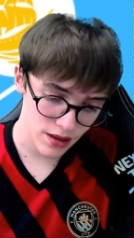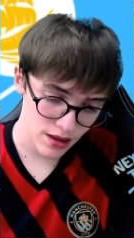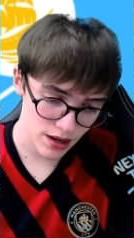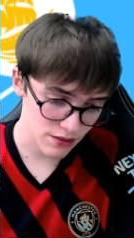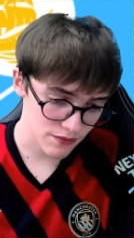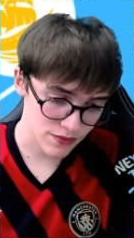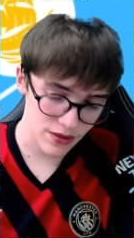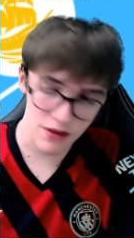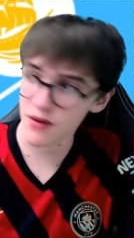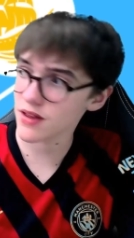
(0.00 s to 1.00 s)
you know,
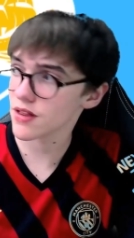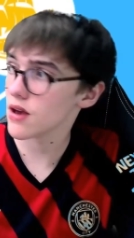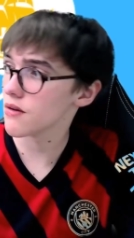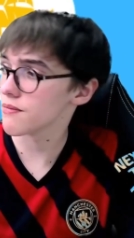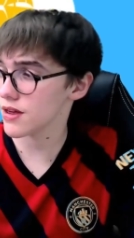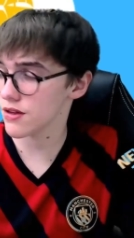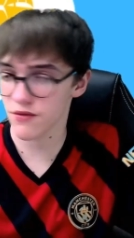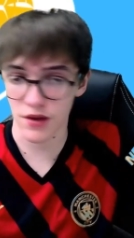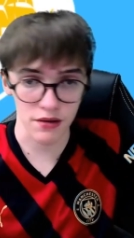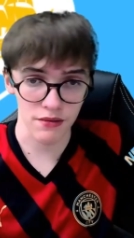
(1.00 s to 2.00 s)
there is no place
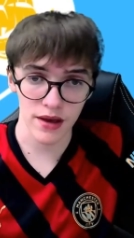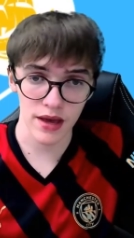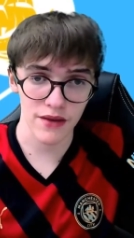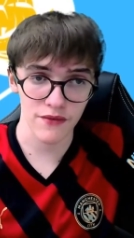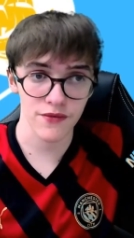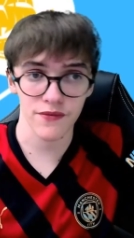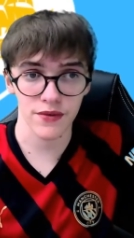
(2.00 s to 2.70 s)
for you if